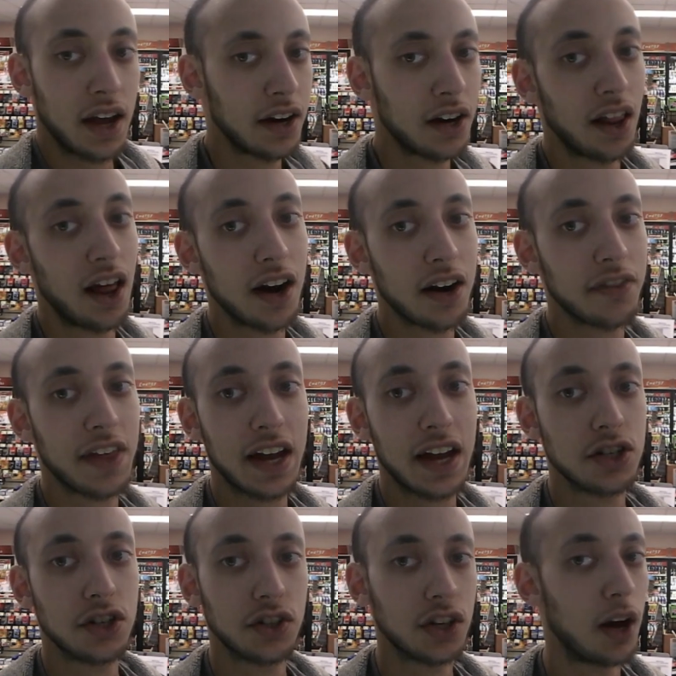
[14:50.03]
And a lot of that
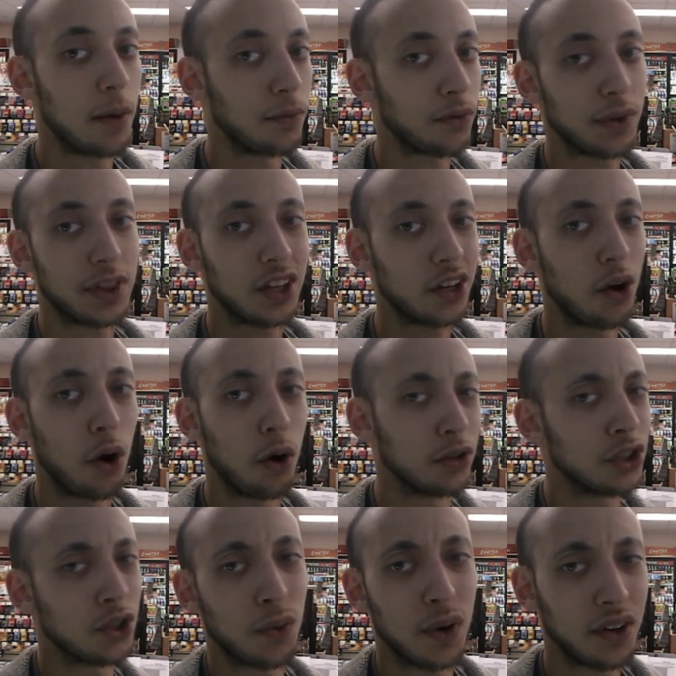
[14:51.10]
just comes with the
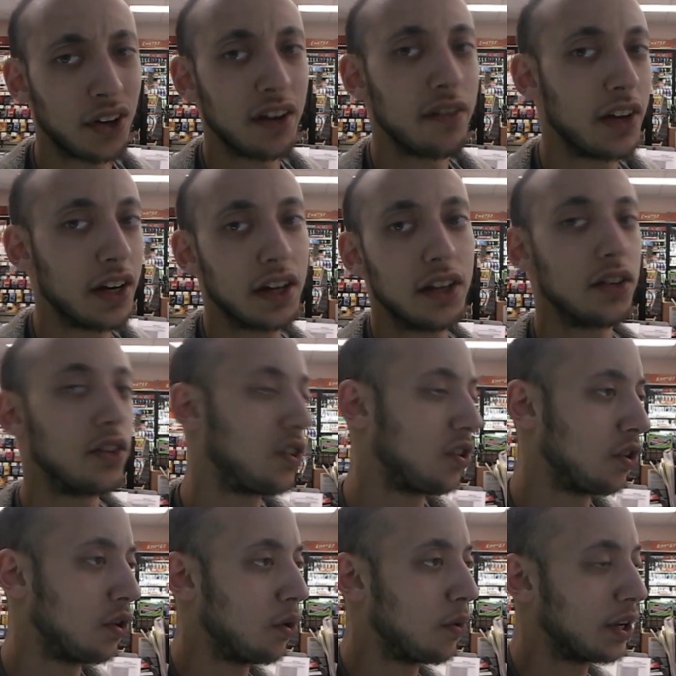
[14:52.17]
culture we're living in
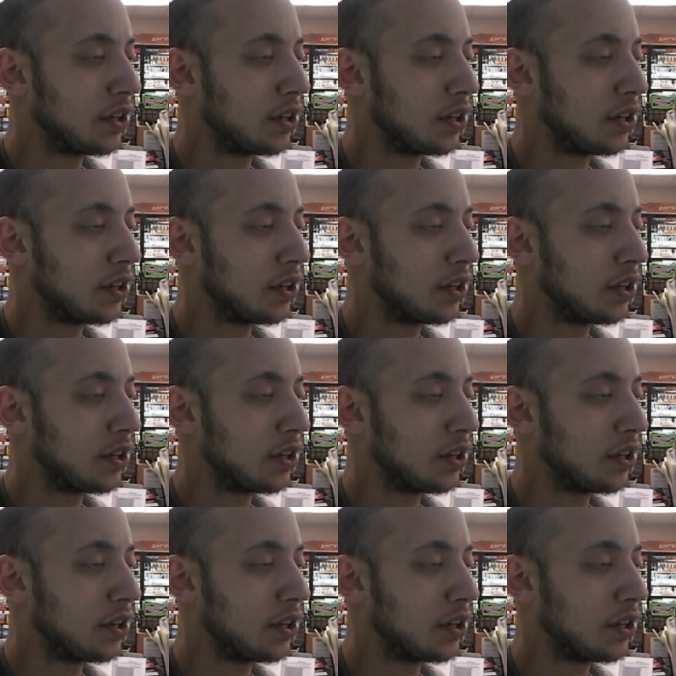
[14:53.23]
too.